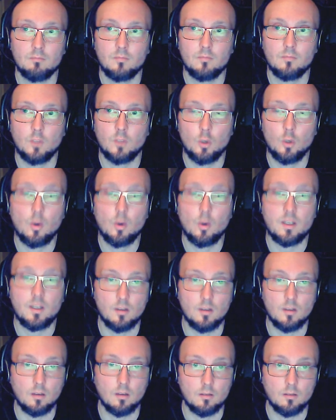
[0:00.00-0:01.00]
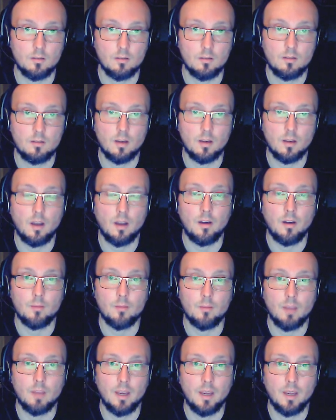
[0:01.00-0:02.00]
US dollars.
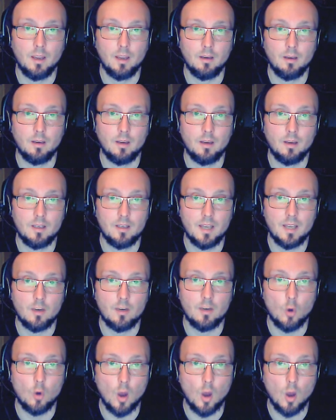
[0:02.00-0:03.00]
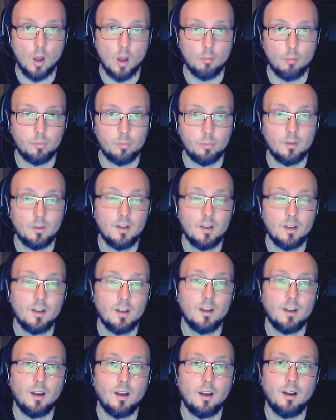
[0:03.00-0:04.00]
And it can go up
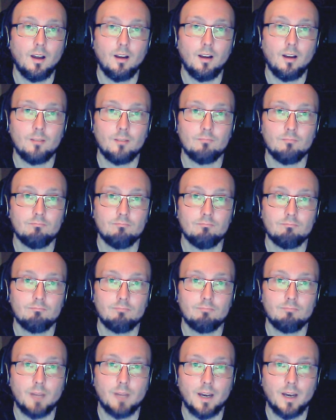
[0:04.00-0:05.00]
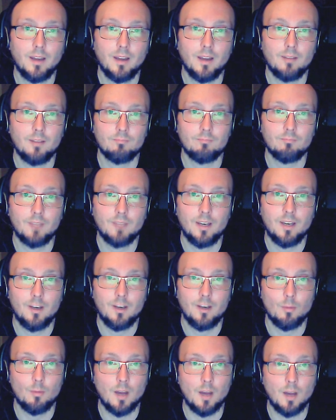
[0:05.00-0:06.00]
by any
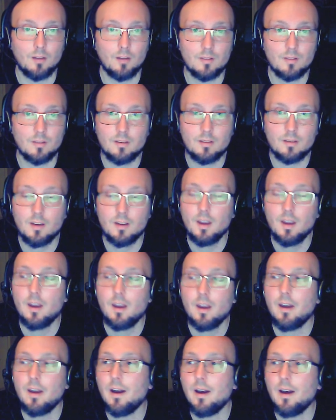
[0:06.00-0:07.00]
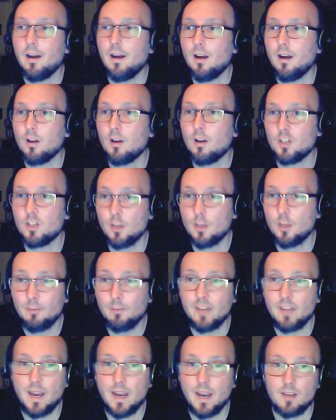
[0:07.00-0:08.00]
amount. On top of
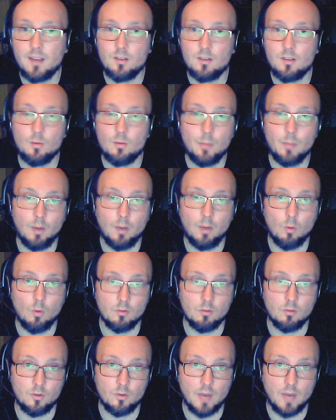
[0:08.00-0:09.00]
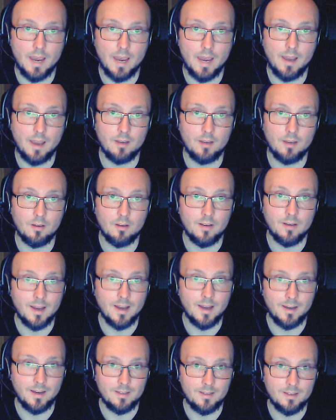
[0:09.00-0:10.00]
that, you may want to add a
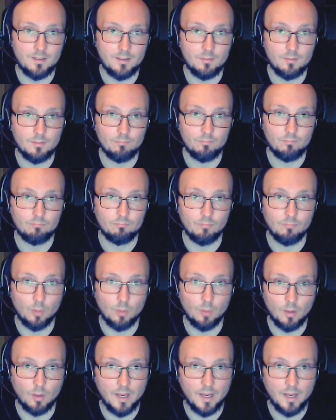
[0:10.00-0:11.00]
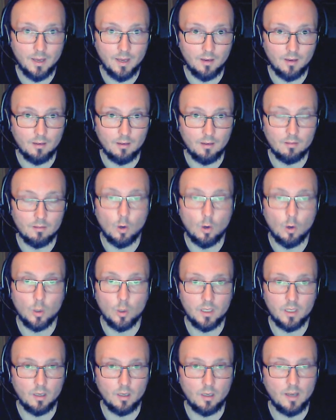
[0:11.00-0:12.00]
nice ball head or
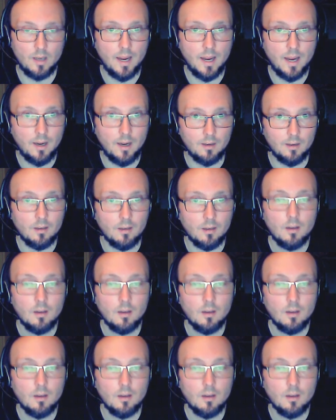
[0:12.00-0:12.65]
geared head,